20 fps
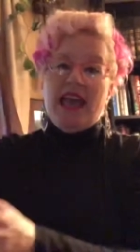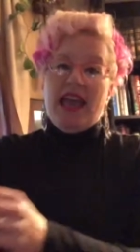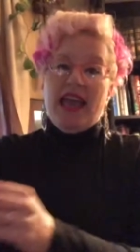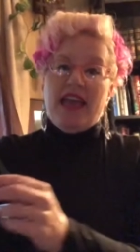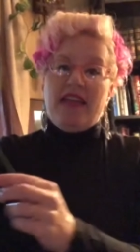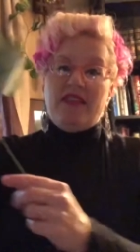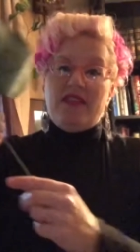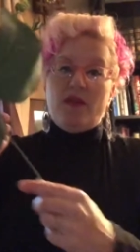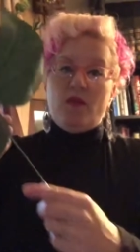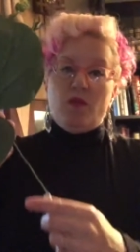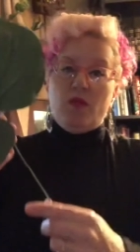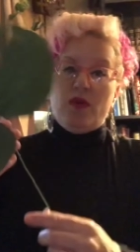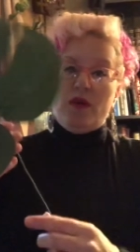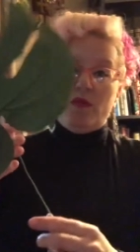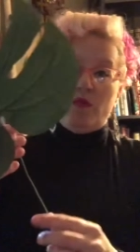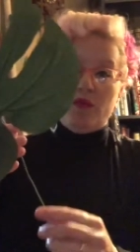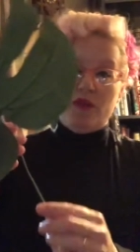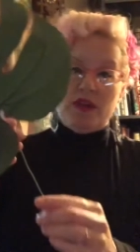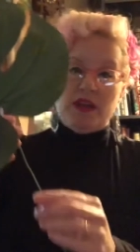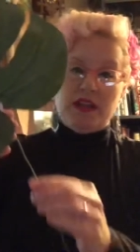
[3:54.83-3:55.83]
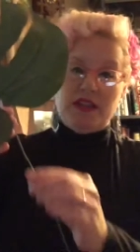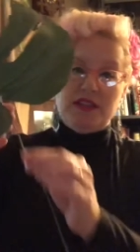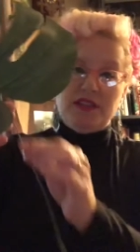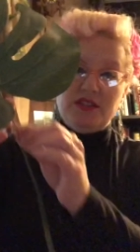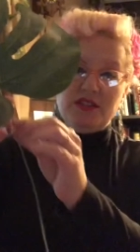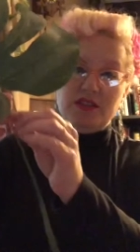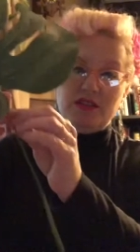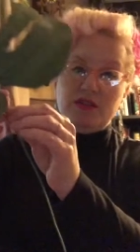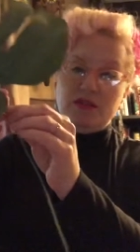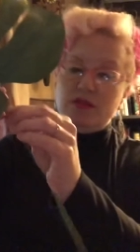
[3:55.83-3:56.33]
And then what we're gonna
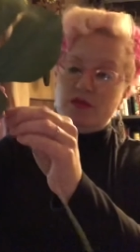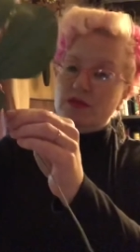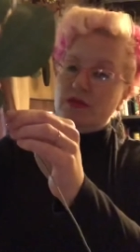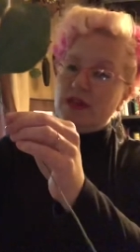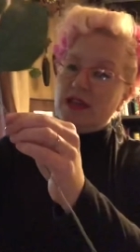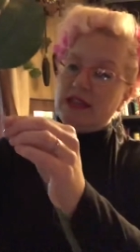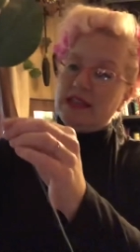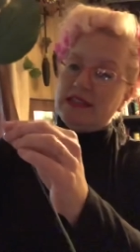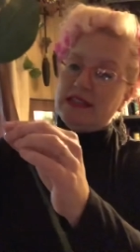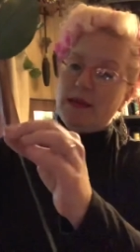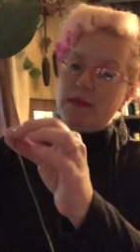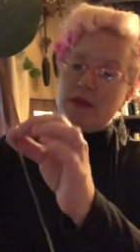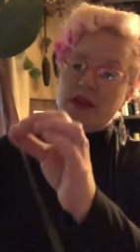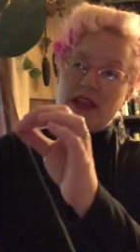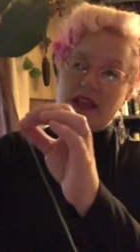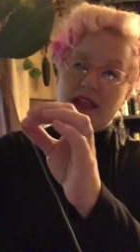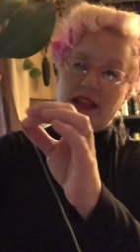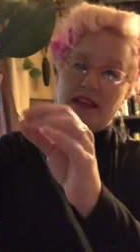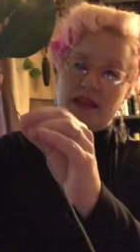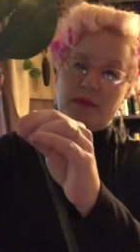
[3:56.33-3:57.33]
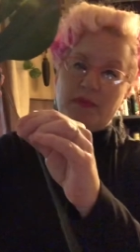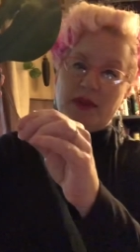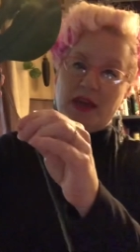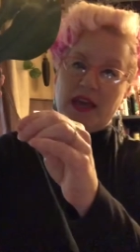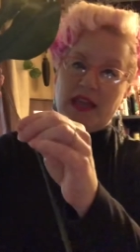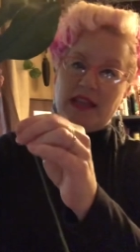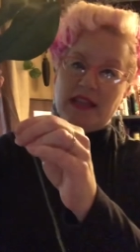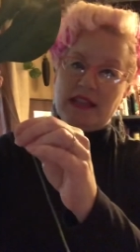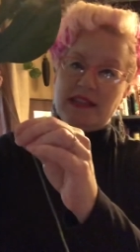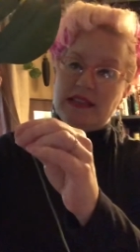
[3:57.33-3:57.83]
do is I'm gonna end up
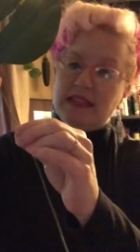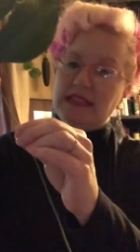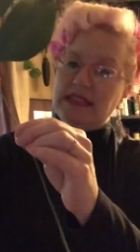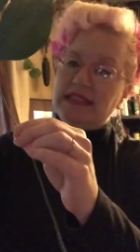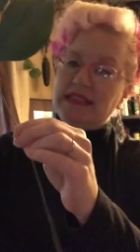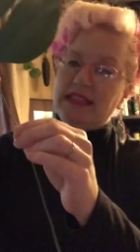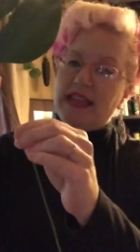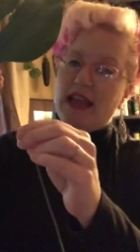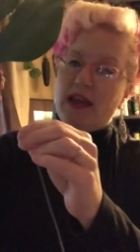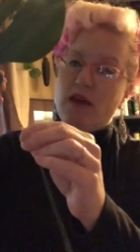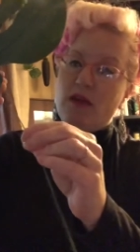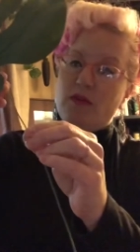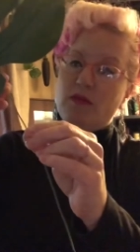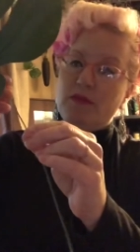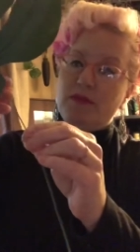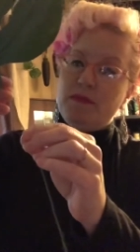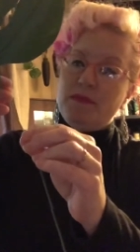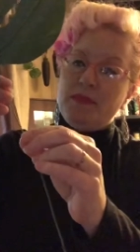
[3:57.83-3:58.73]
cutting this down